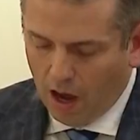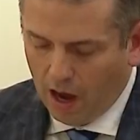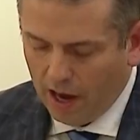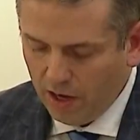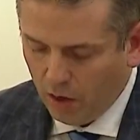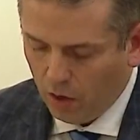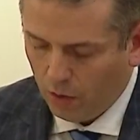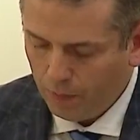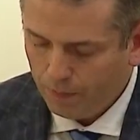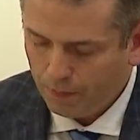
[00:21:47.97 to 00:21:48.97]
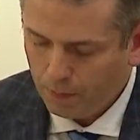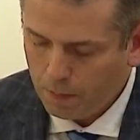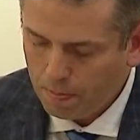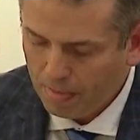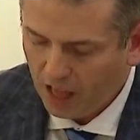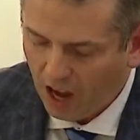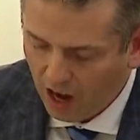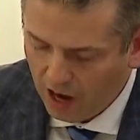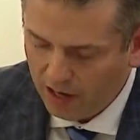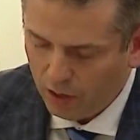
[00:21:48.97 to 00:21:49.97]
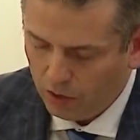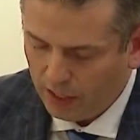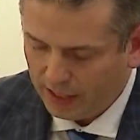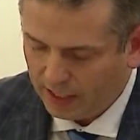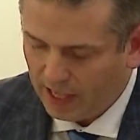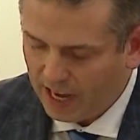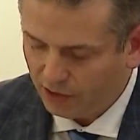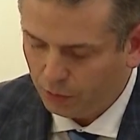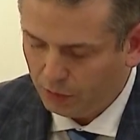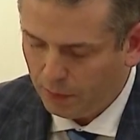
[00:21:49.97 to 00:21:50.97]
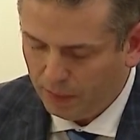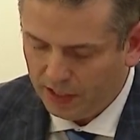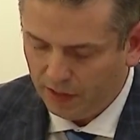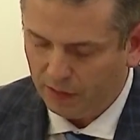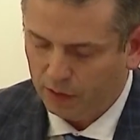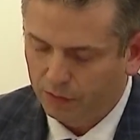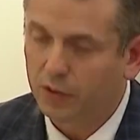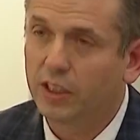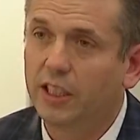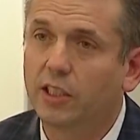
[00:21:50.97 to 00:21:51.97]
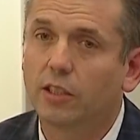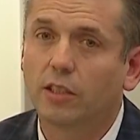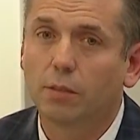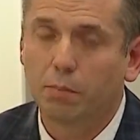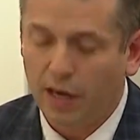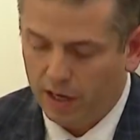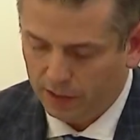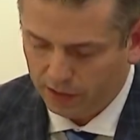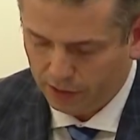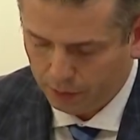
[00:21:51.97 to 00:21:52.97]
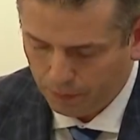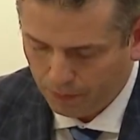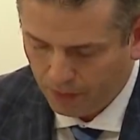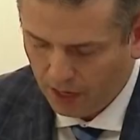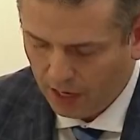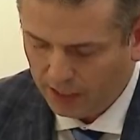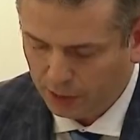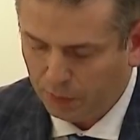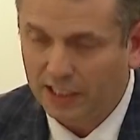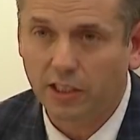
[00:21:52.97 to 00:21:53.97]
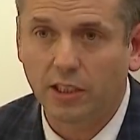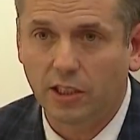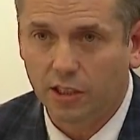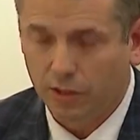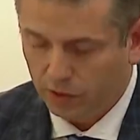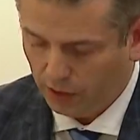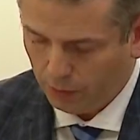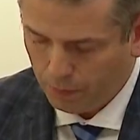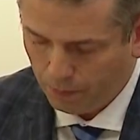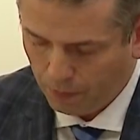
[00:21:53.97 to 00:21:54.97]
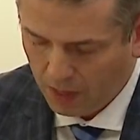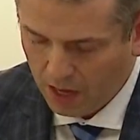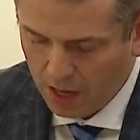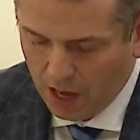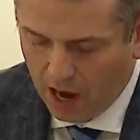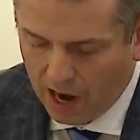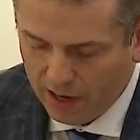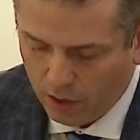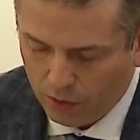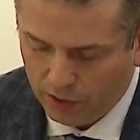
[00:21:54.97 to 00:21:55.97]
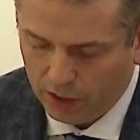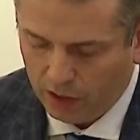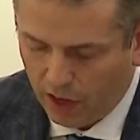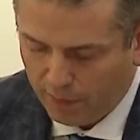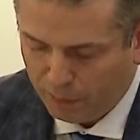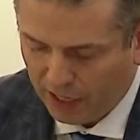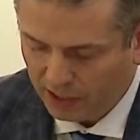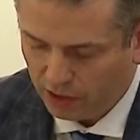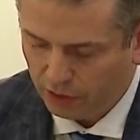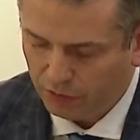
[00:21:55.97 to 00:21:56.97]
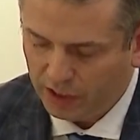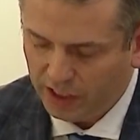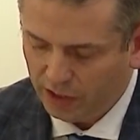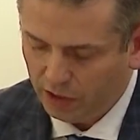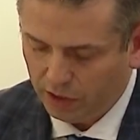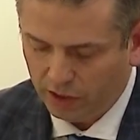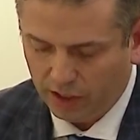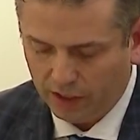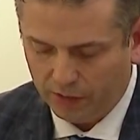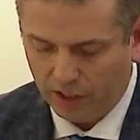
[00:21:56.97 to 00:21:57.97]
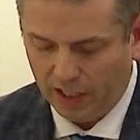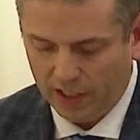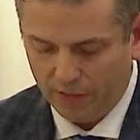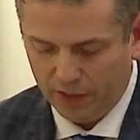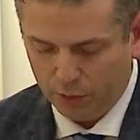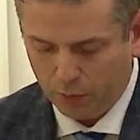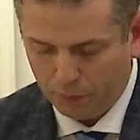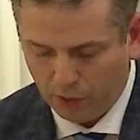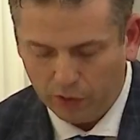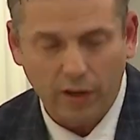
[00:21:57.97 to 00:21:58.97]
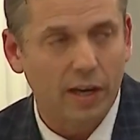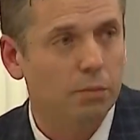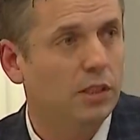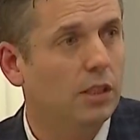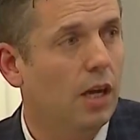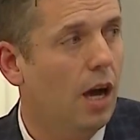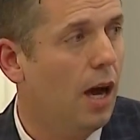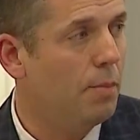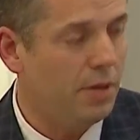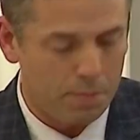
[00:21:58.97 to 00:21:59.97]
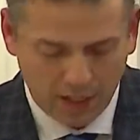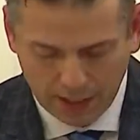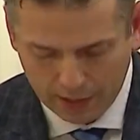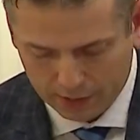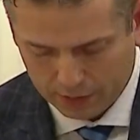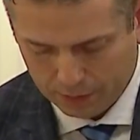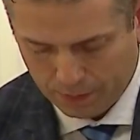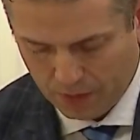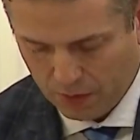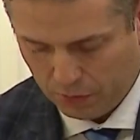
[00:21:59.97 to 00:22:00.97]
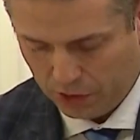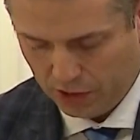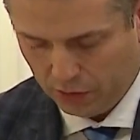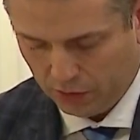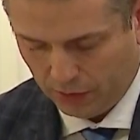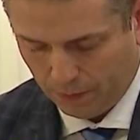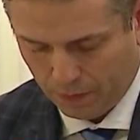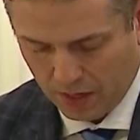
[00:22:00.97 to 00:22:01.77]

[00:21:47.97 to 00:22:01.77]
I know that the classroom can be difficult for teachers and parents, and especially children. I know there are a lot of pressures for teachers to deliver individual programs, IPPs, for children.